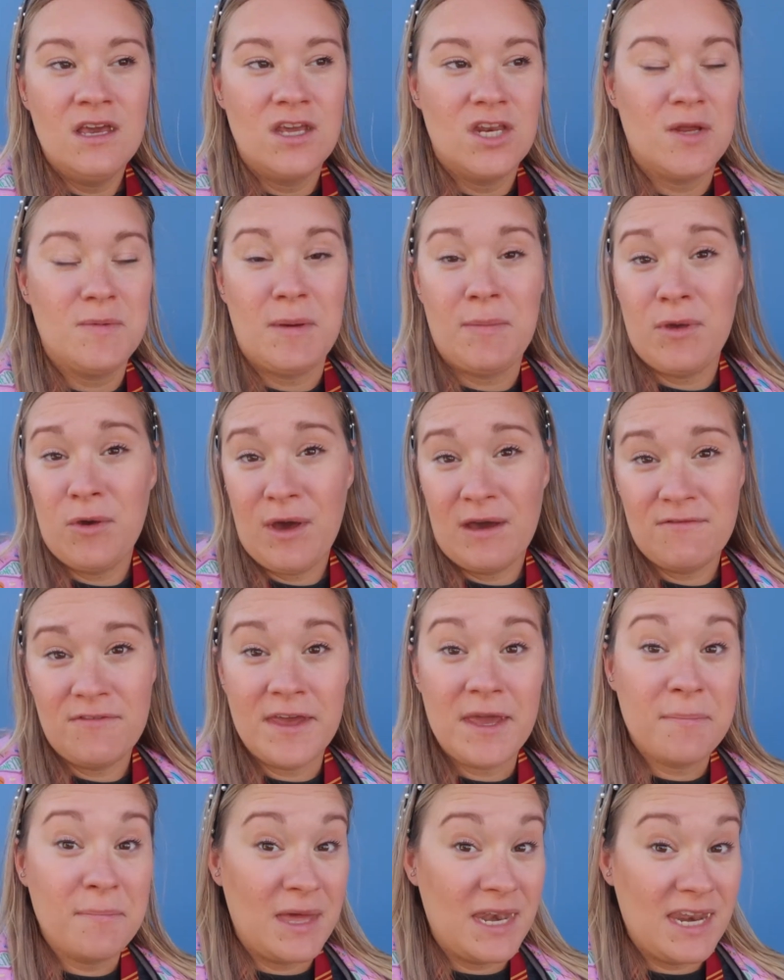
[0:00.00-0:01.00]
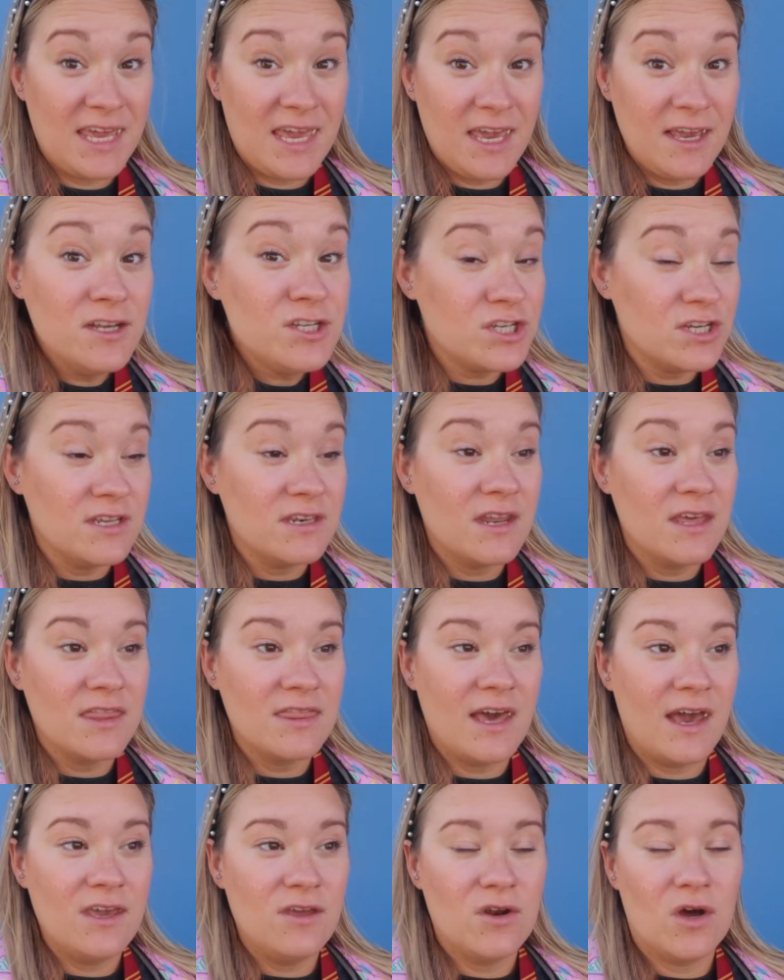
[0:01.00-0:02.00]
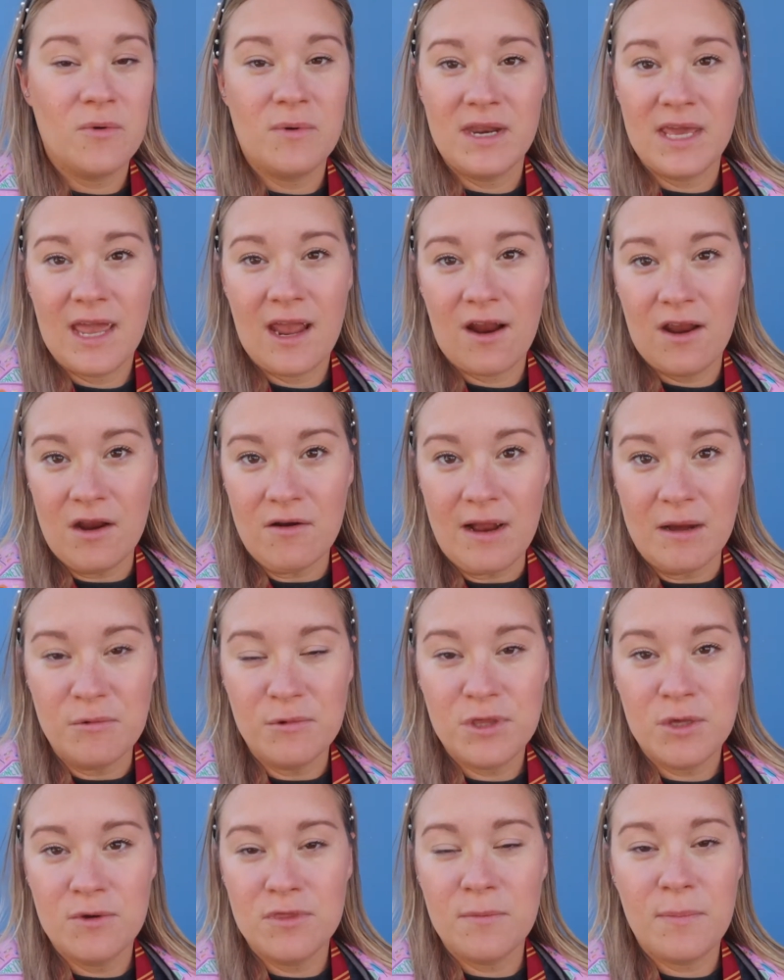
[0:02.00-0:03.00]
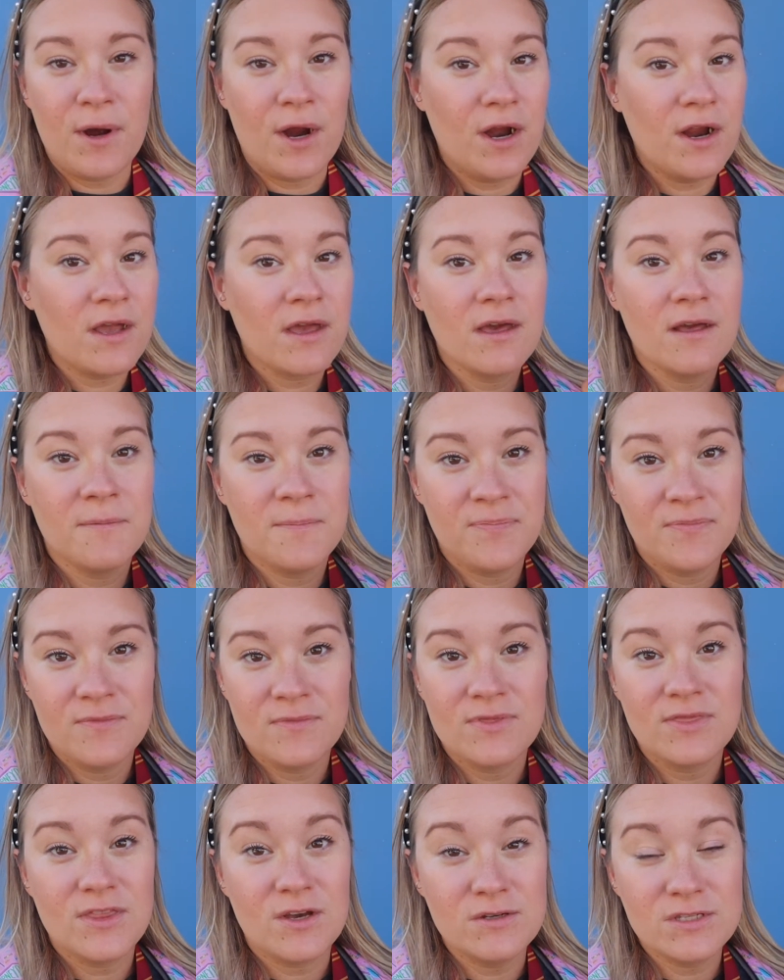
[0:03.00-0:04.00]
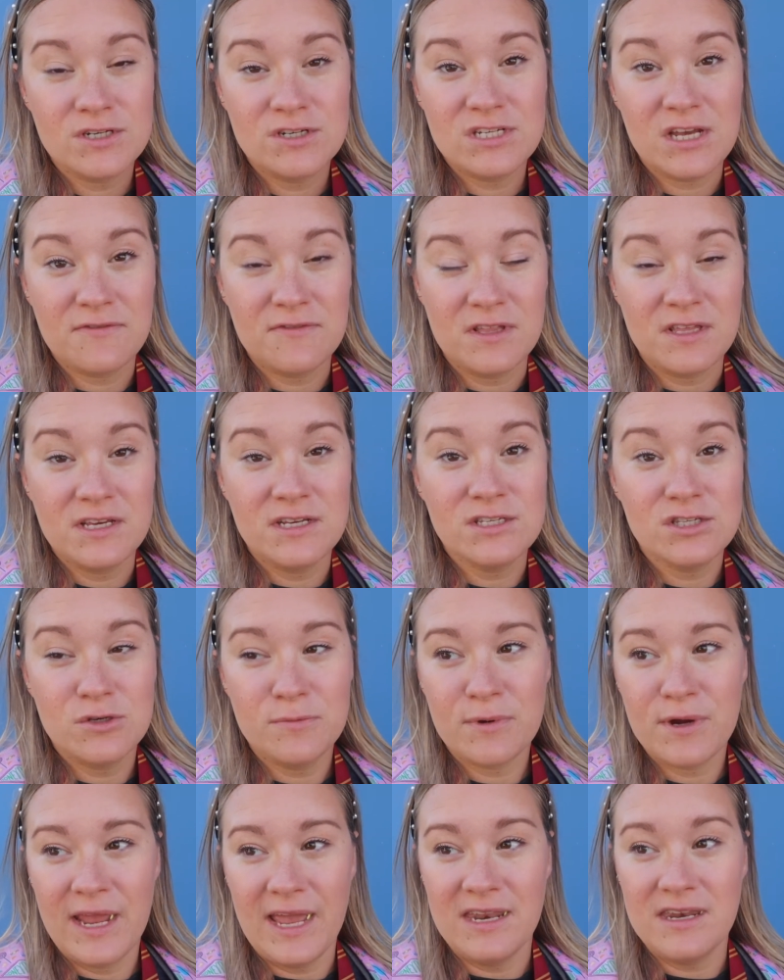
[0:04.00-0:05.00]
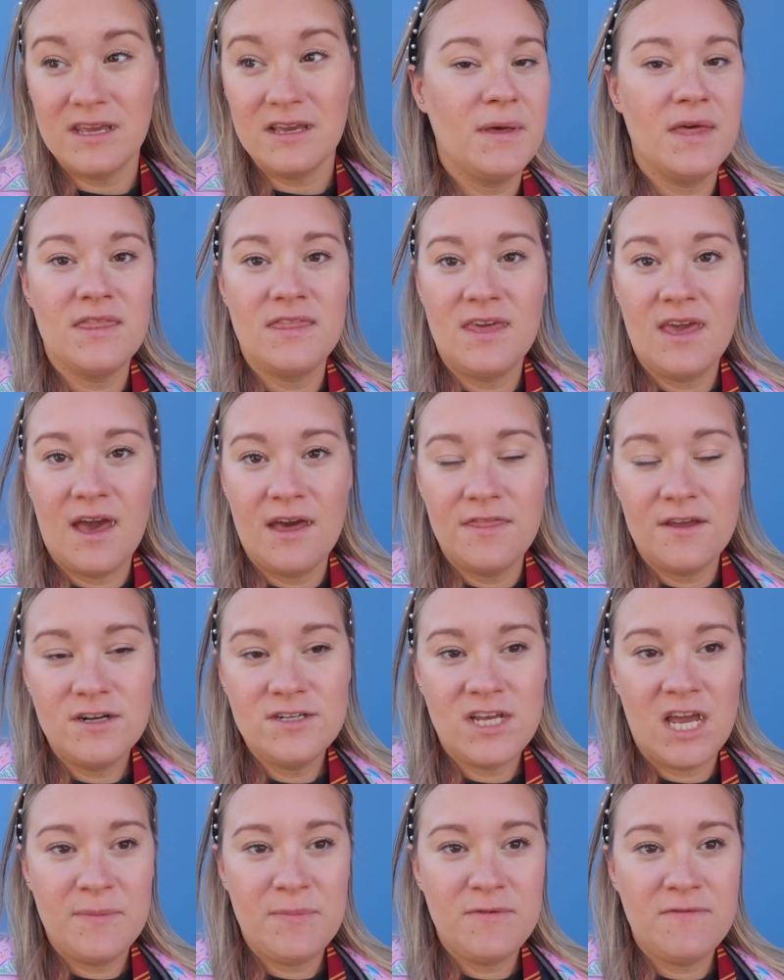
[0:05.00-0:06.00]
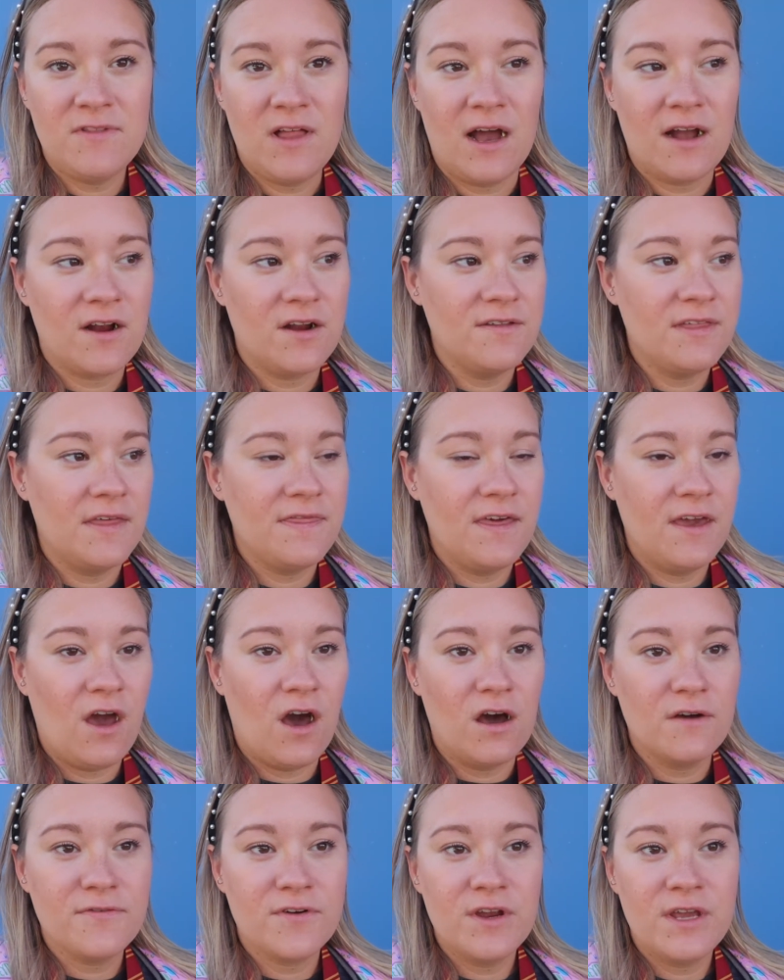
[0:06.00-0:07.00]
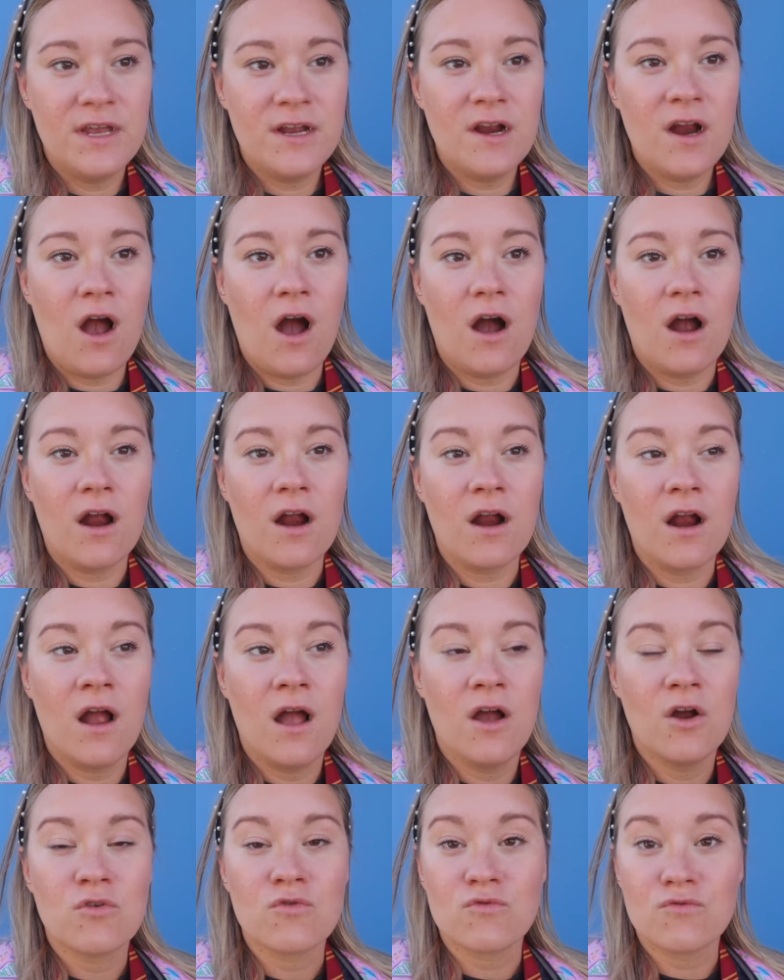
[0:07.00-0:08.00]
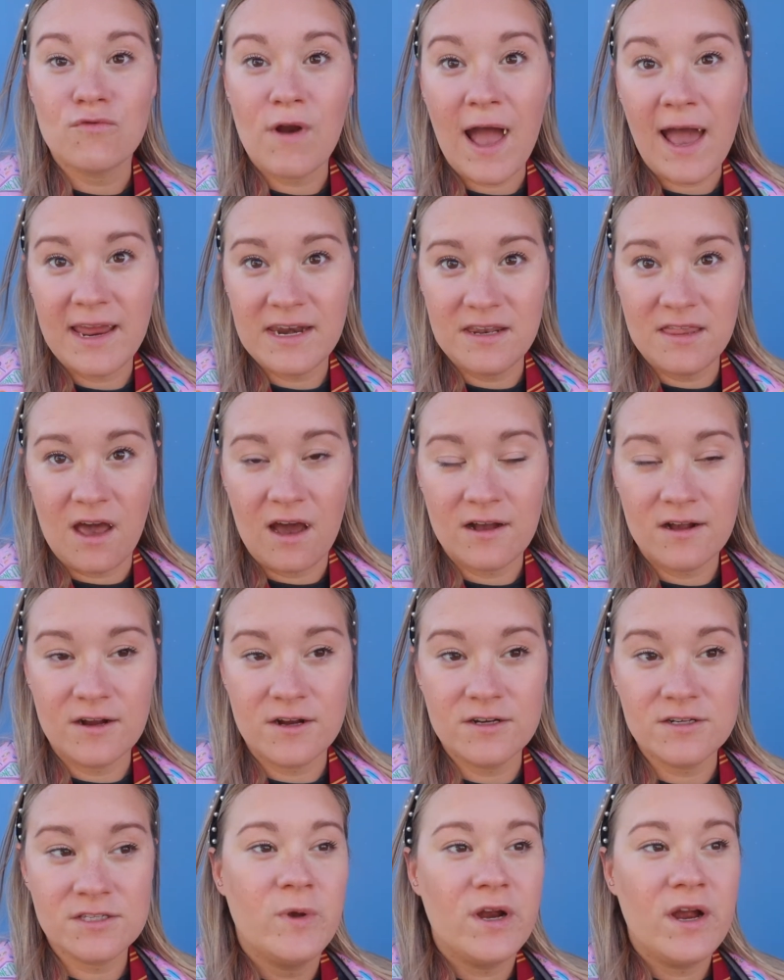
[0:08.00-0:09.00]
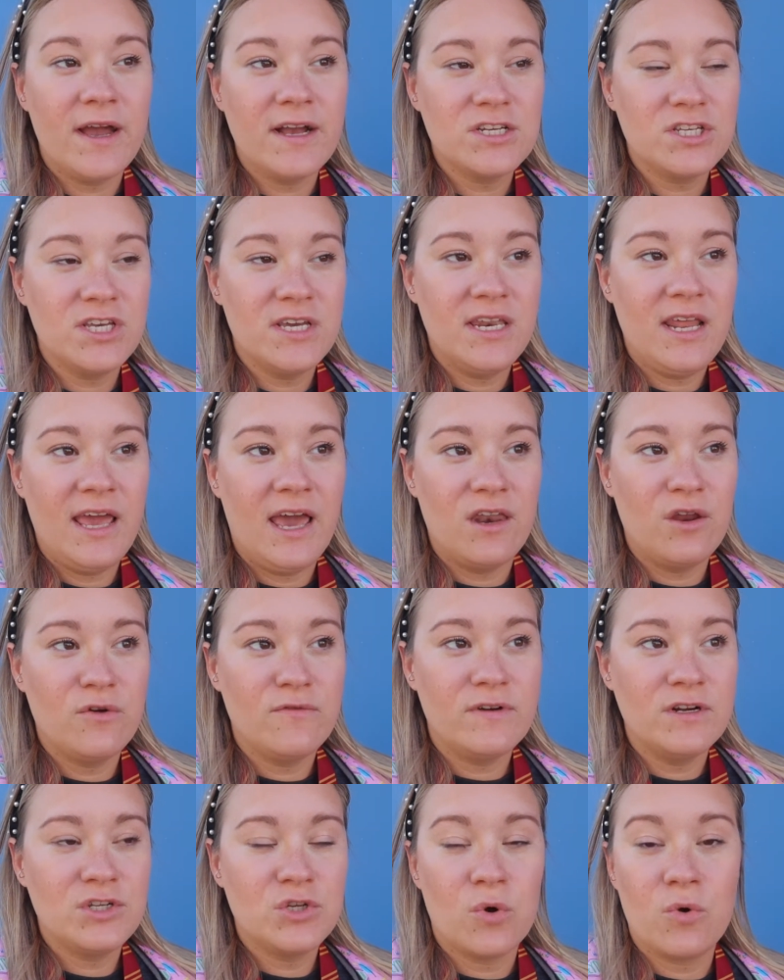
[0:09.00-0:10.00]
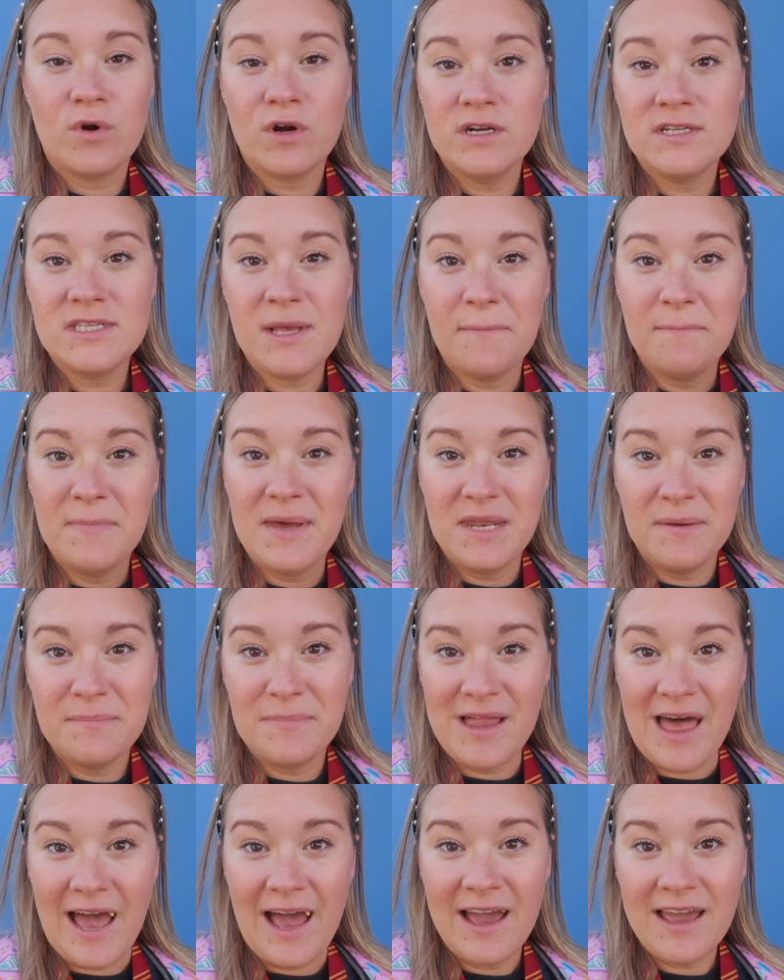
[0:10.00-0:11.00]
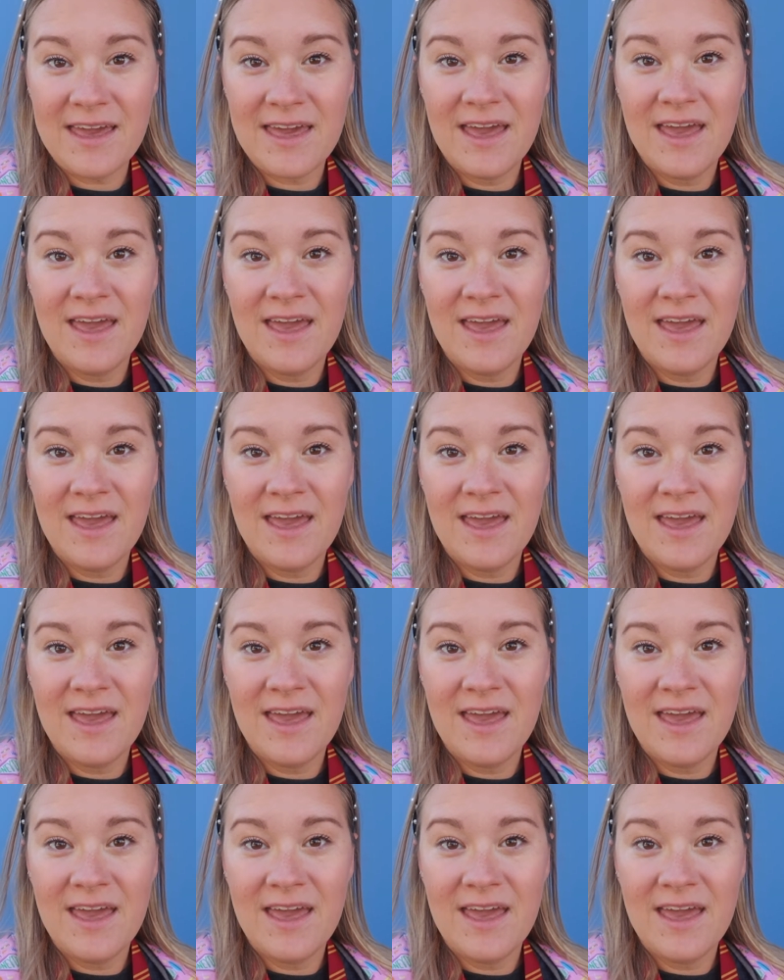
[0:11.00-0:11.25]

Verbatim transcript: You know, maybe you have like medication that you don't want to carry around with you in the park. Those are definitely super handy. The other type of locker that they offer here are ride lockers. We are actually gonna head over towards Men in Black.